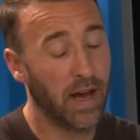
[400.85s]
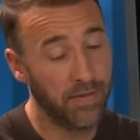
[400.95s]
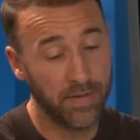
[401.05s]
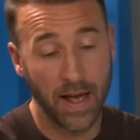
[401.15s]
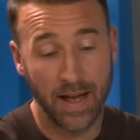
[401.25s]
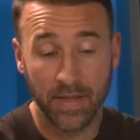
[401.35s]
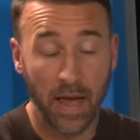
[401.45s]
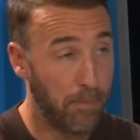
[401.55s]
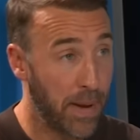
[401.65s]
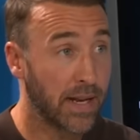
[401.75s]
and
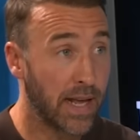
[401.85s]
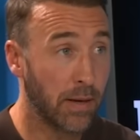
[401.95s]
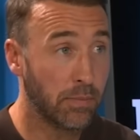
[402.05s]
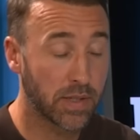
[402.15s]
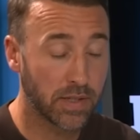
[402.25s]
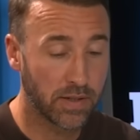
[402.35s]
they're big names,